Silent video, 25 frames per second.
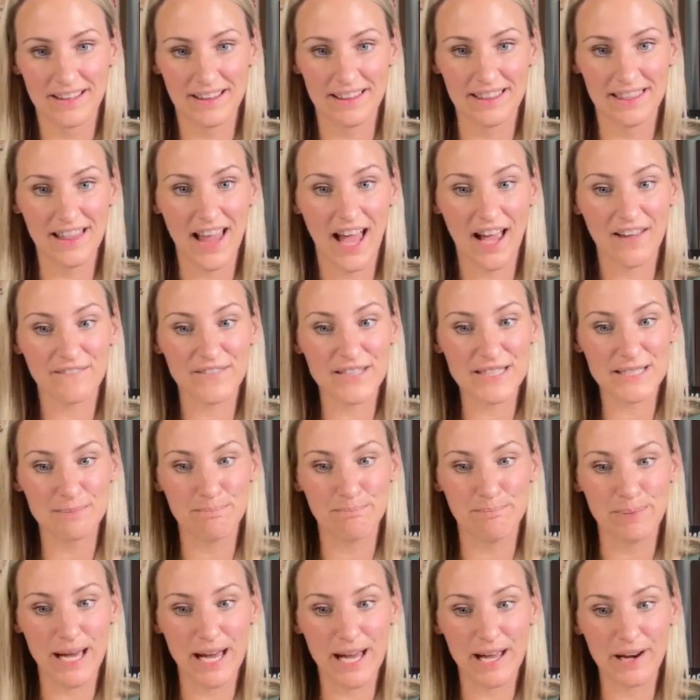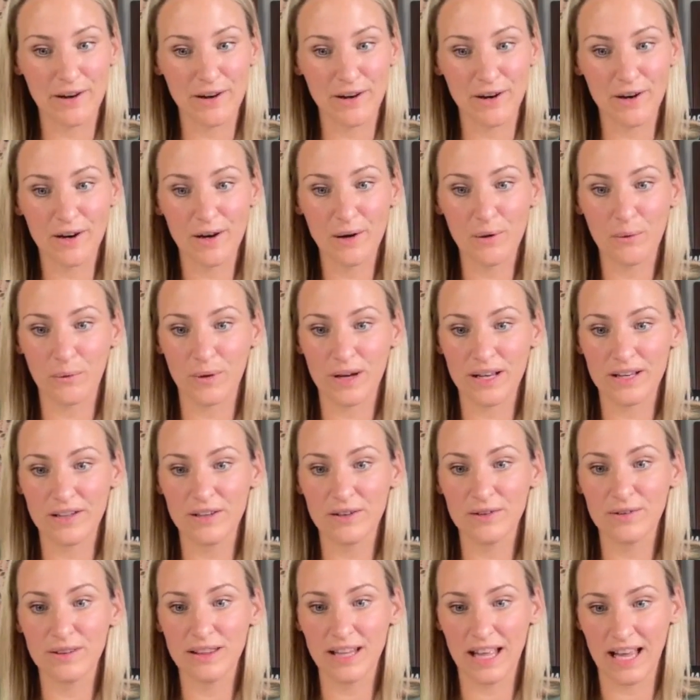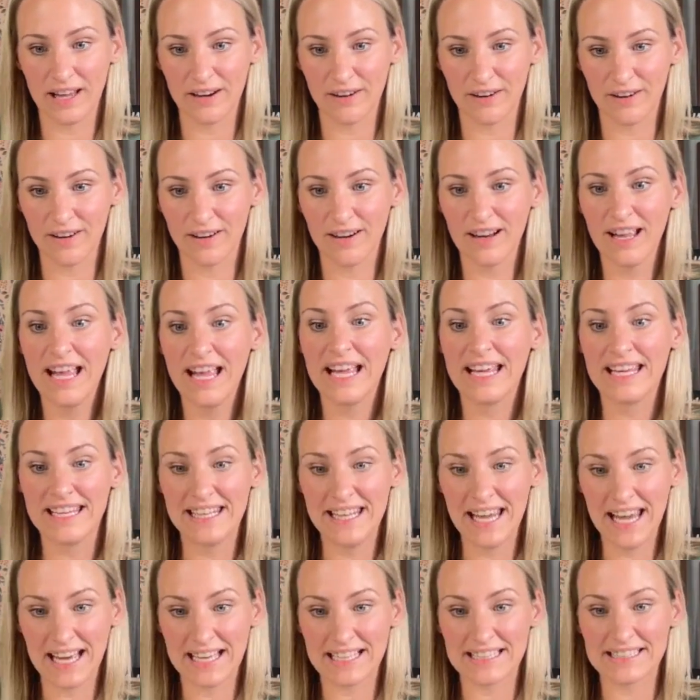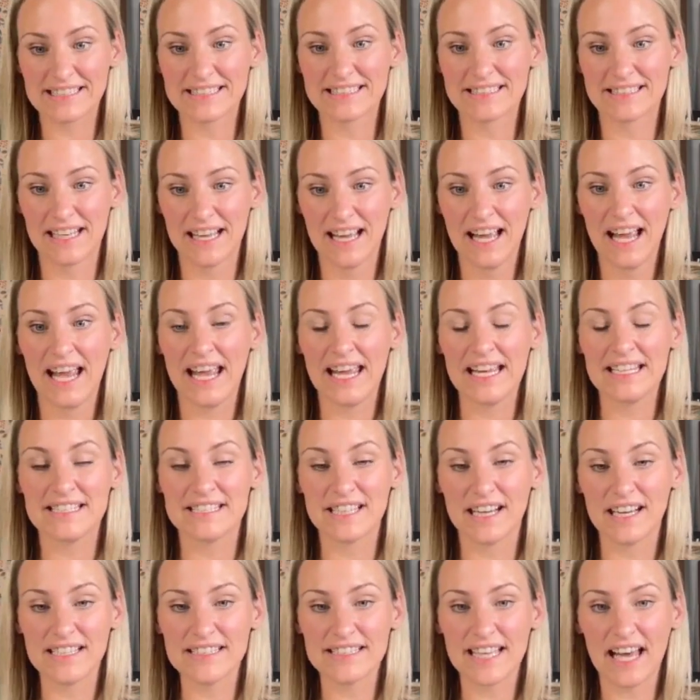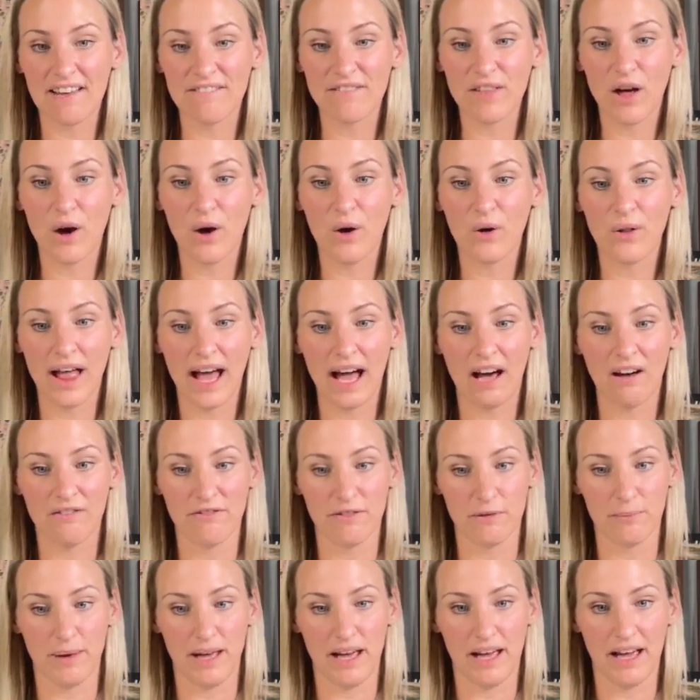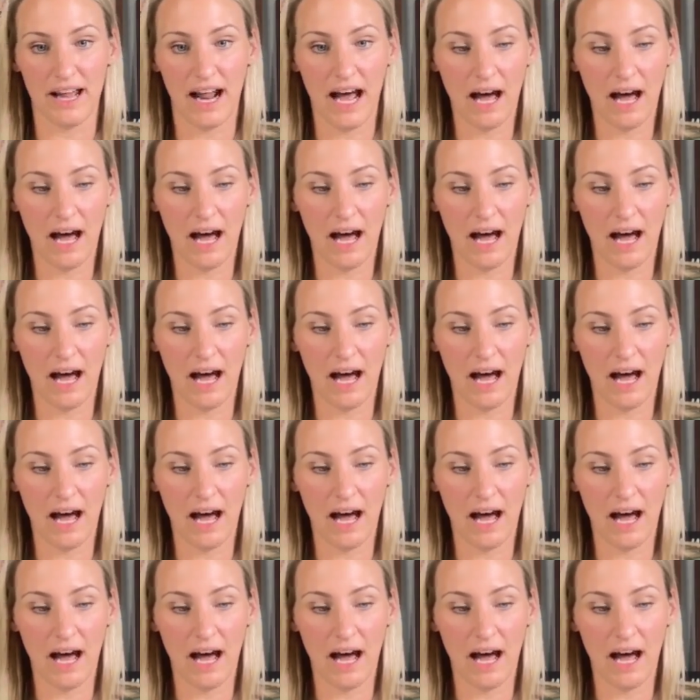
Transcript: Life is better when you letter. Yes, it does have the whole alphabet.